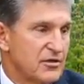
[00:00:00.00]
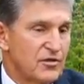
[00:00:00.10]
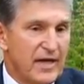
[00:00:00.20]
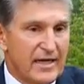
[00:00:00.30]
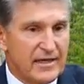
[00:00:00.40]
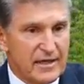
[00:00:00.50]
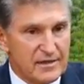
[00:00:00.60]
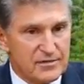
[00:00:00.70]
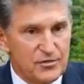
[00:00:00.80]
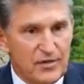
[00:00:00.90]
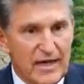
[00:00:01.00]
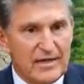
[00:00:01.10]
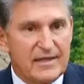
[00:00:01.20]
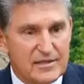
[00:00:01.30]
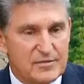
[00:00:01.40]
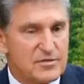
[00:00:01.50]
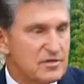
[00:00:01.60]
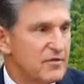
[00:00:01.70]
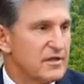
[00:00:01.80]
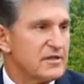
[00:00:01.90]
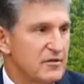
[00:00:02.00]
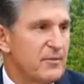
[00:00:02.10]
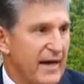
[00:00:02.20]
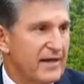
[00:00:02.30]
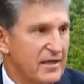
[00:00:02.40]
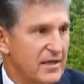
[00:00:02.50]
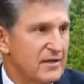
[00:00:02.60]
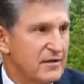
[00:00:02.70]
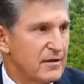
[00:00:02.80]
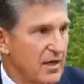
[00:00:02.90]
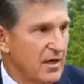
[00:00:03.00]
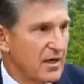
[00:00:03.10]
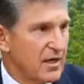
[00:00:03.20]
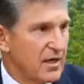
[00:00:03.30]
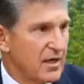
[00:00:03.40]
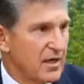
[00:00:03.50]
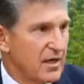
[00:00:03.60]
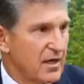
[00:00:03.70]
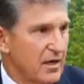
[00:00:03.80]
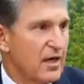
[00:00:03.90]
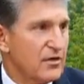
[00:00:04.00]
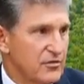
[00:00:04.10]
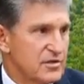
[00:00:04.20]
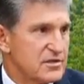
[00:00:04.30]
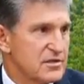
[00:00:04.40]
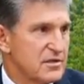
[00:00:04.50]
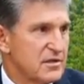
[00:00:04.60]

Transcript: You've got to get some civility back in the Congress.